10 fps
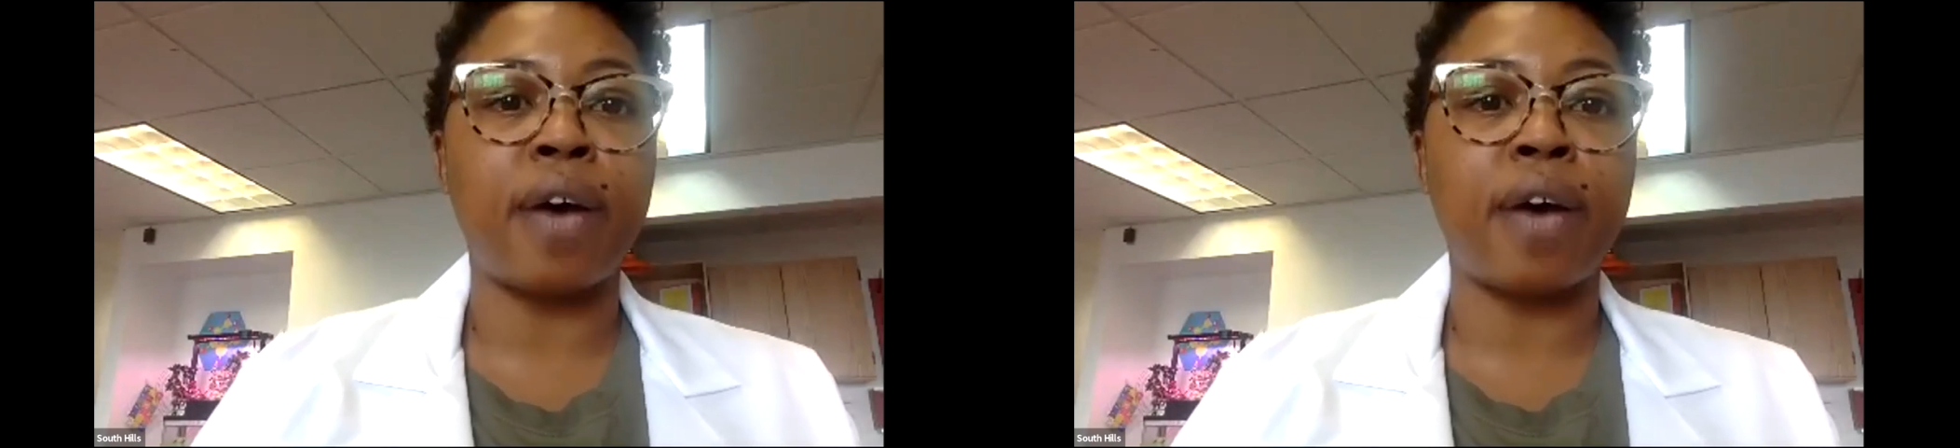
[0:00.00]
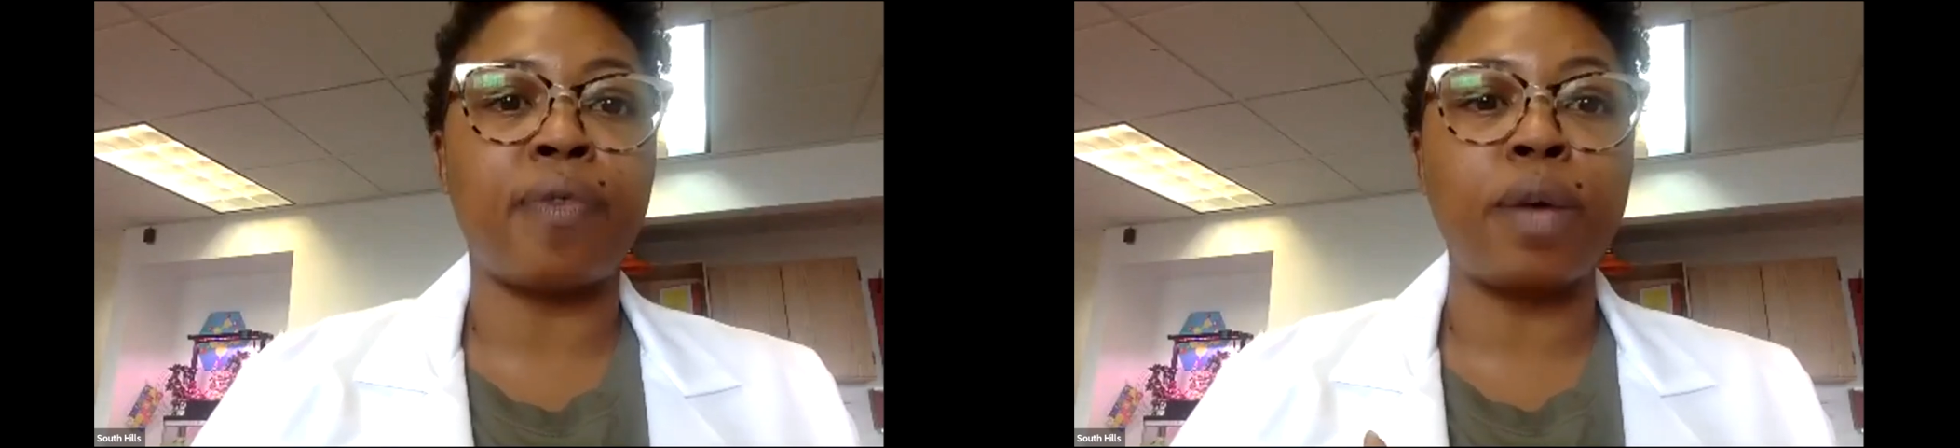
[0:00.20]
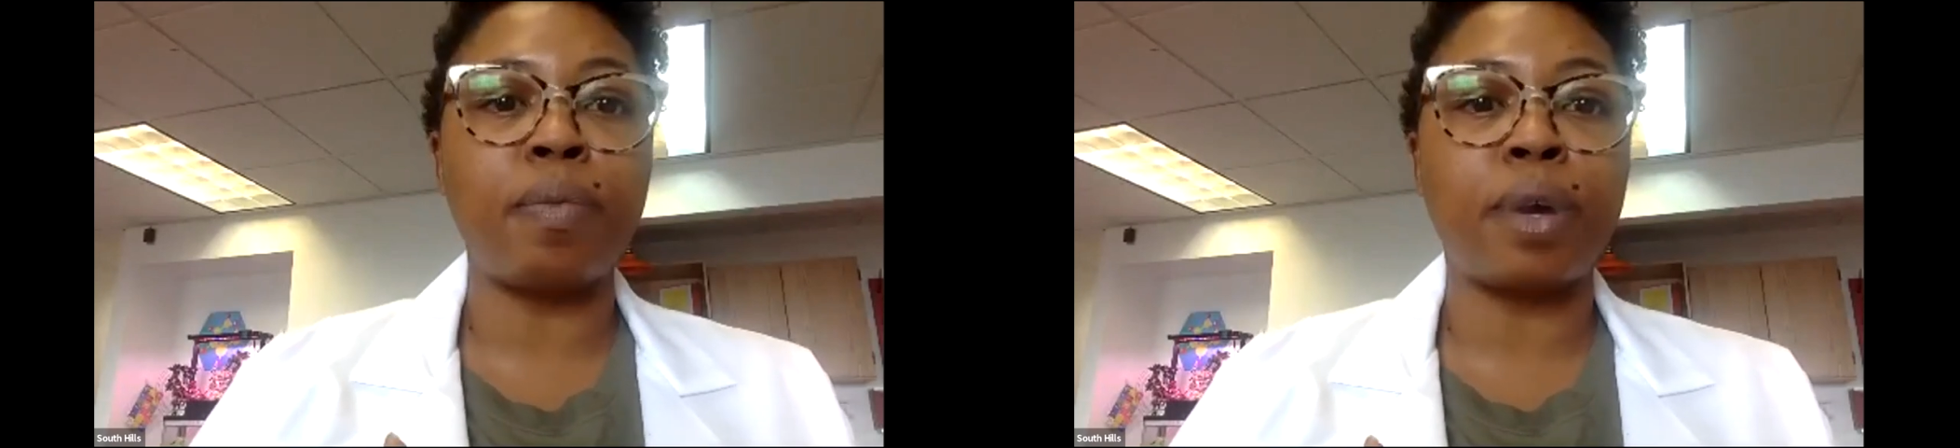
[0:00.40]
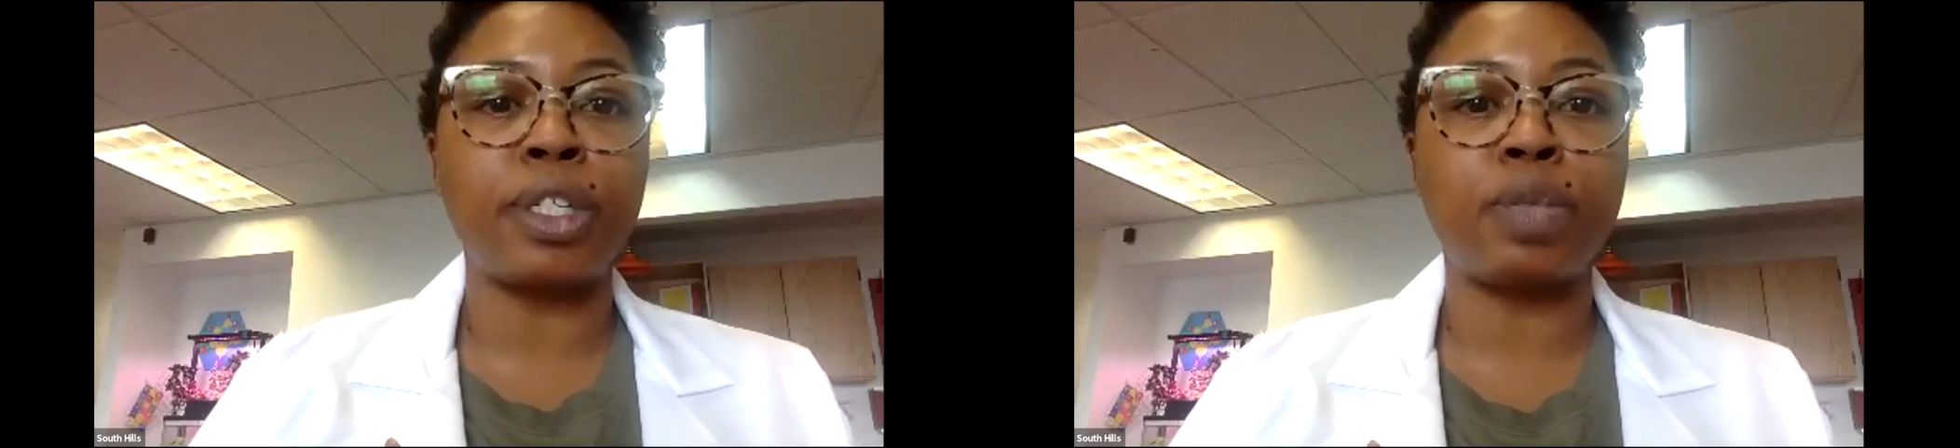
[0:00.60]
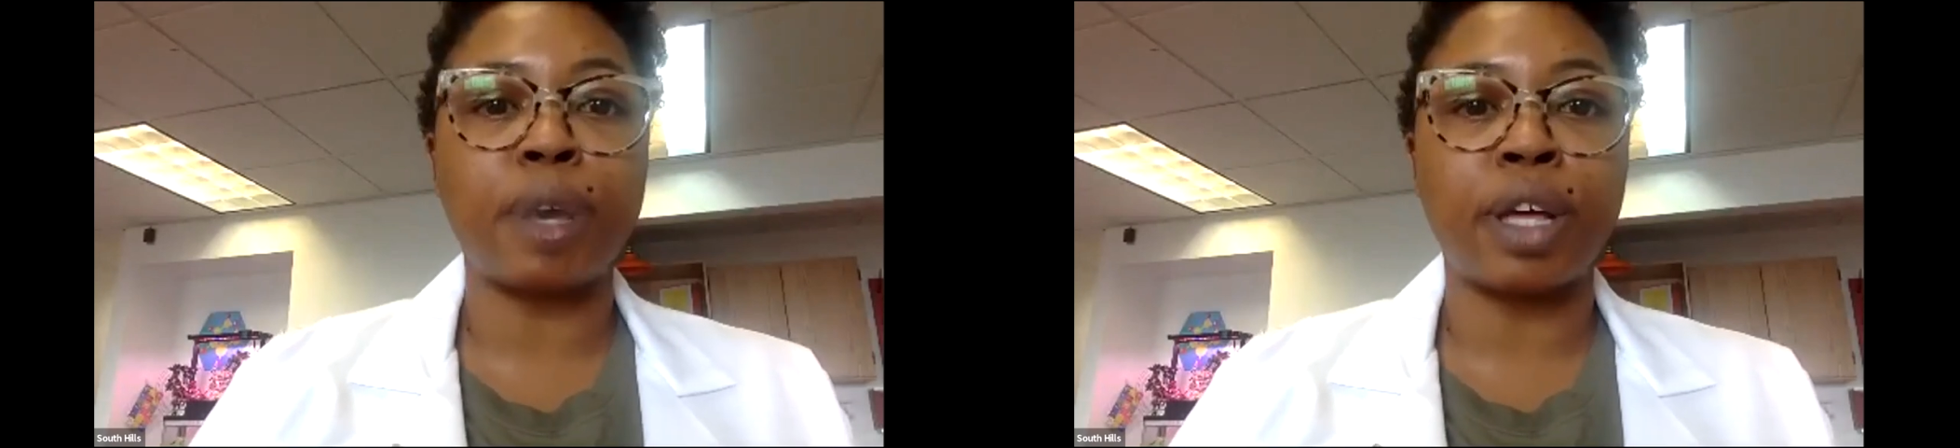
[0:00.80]
1
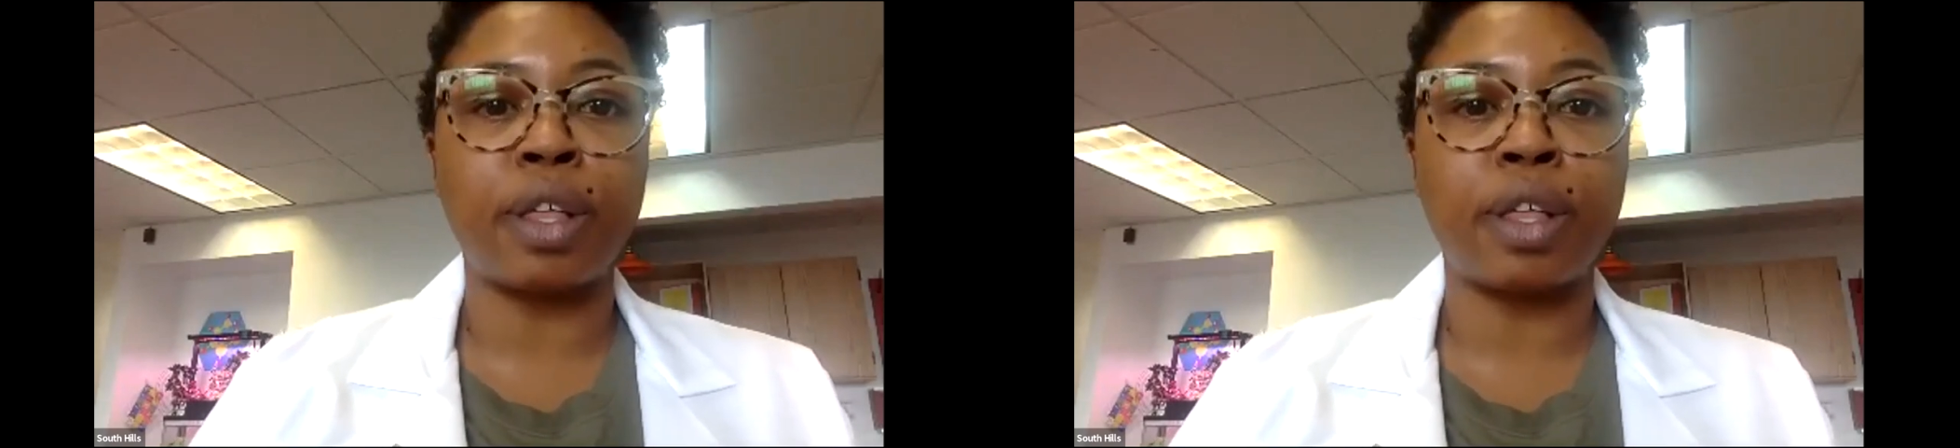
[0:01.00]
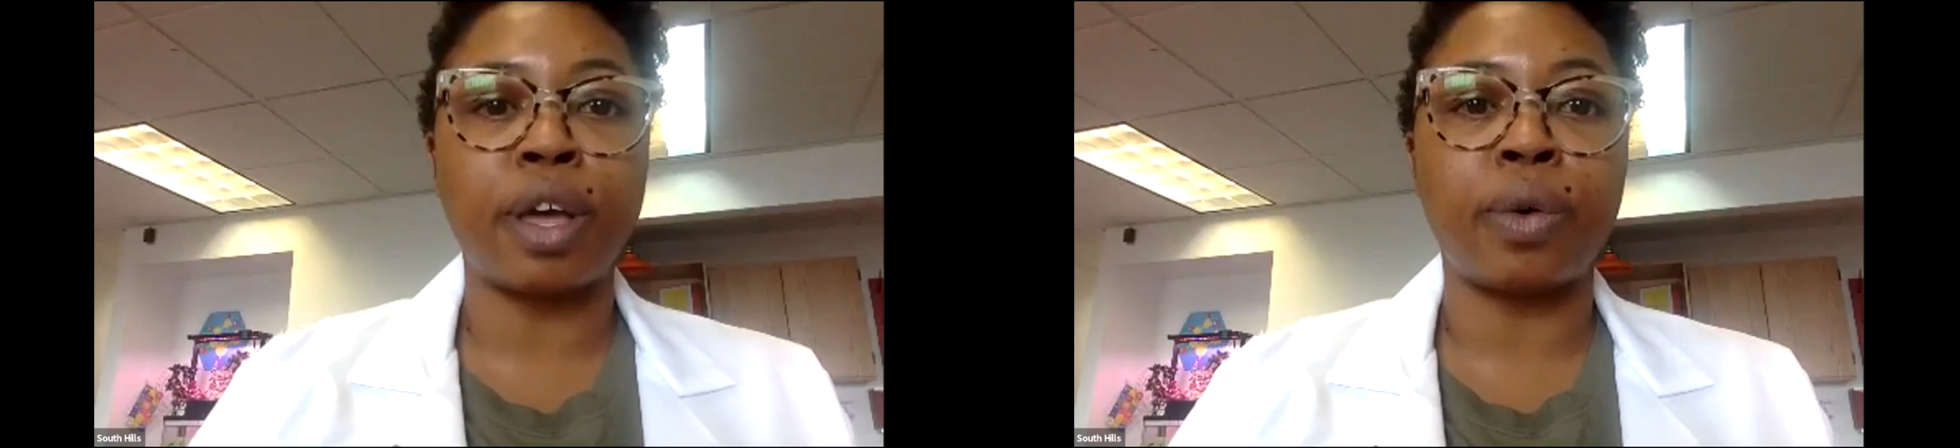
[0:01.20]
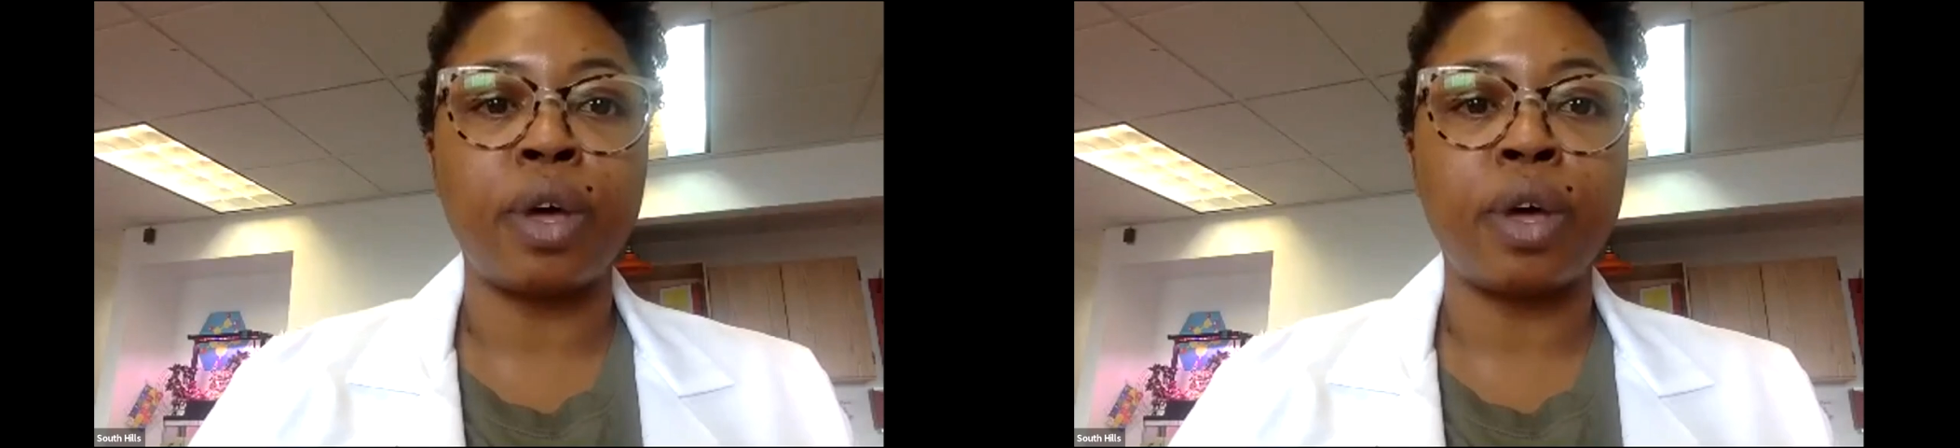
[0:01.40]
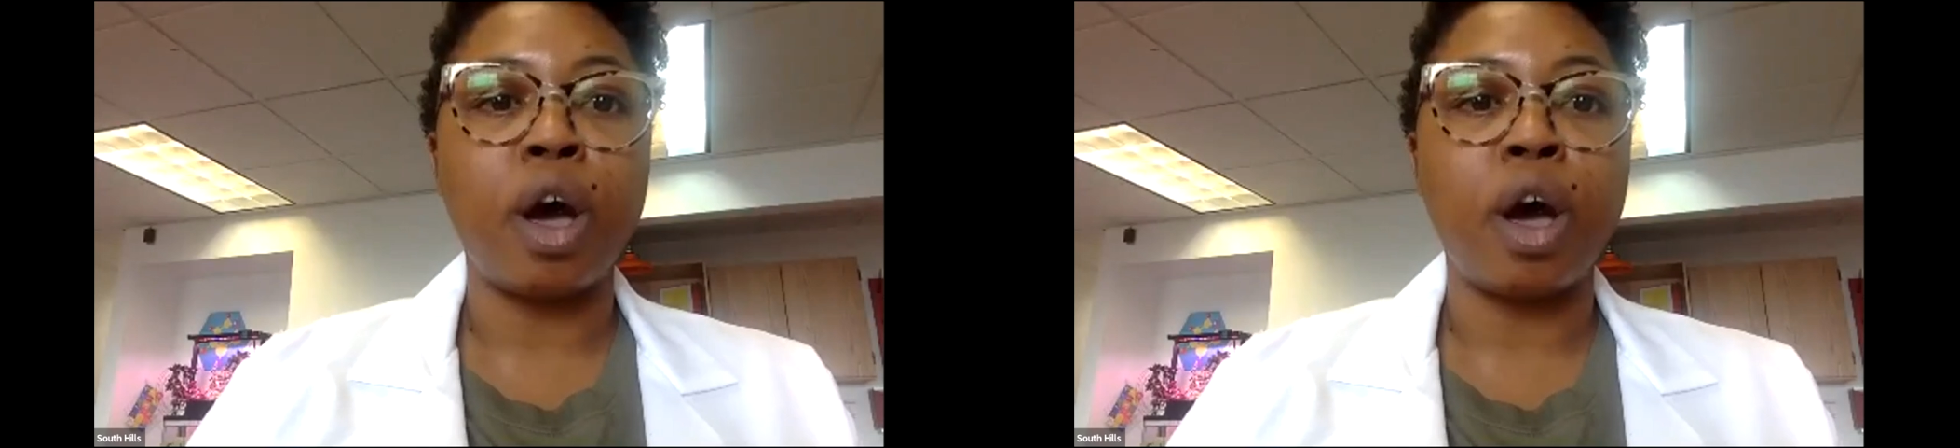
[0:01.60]
marshmallow